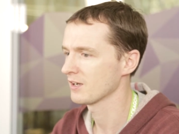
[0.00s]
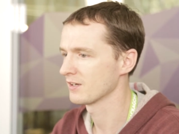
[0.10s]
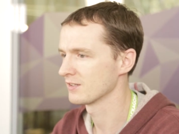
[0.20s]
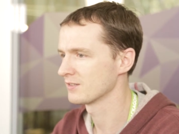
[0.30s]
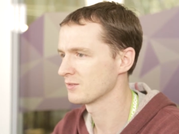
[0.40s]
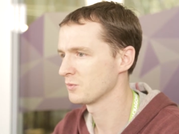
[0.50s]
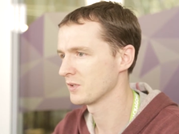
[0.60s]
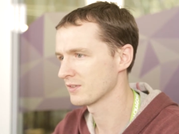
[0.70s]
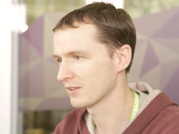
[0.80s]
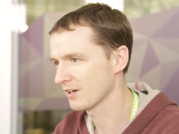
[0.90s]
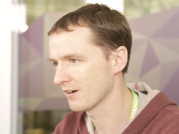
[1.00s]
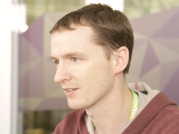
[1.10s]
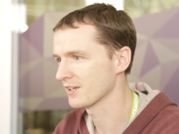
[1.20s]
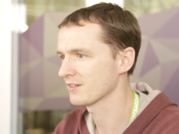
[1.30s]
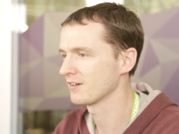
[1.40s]
Because with the
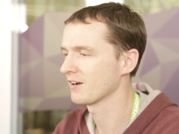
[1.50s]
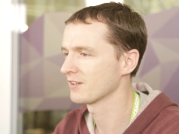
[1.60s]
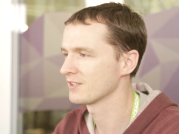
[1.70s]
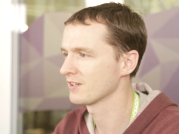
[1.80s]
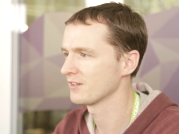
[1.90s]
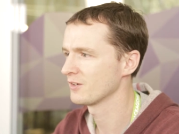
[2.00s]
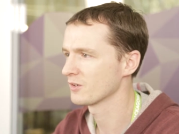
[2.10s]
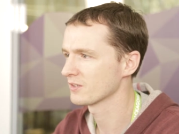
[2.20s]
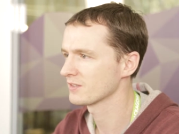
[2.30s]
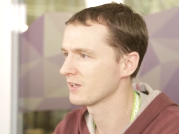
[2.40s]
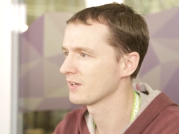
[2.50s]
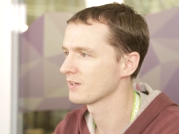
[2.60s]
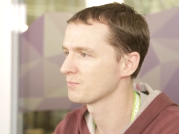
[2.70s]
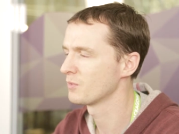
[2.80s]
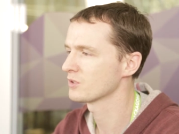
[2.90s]
current technology, I noticed
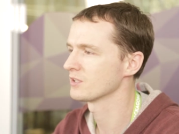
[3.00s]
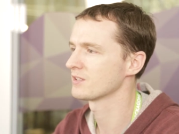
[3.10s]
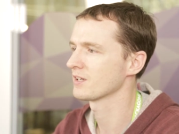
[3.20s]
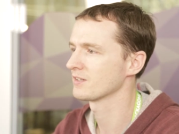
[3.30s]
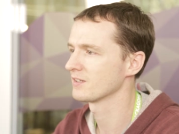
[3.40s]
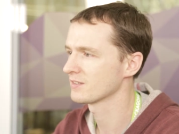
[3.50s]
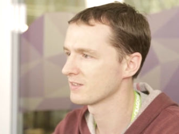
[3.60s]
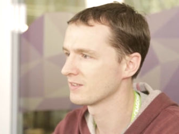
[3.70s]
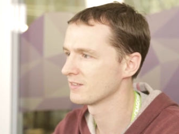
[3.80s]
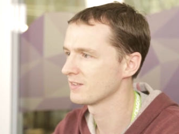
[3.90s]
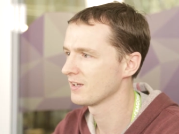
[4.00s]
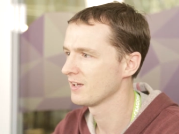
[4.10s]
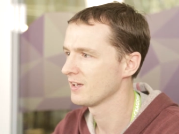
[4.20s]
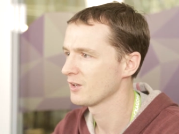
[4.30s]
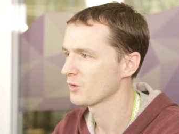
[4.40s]
that motion sickness is
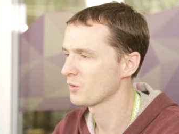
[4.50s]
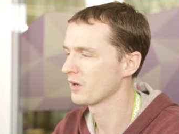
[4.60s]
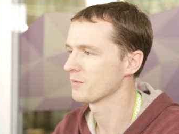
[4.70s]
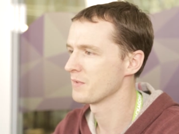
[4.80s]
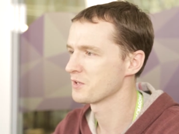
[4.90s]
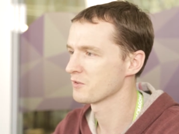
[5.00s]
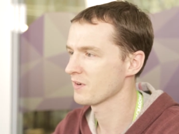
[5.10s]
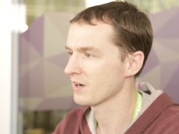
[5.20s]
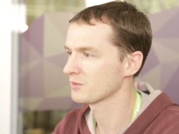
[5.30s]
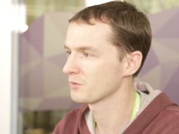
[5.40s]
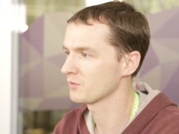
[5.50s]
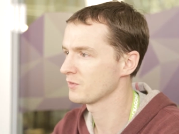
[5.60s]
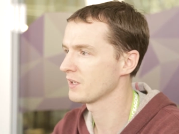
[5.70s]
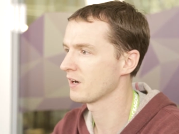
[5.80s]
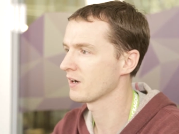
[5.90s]
quite a major factor
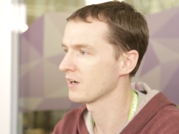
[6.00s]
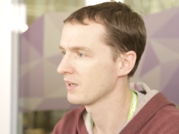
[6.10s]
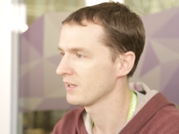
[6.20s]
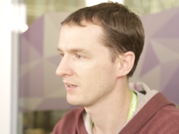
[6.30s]
with V R.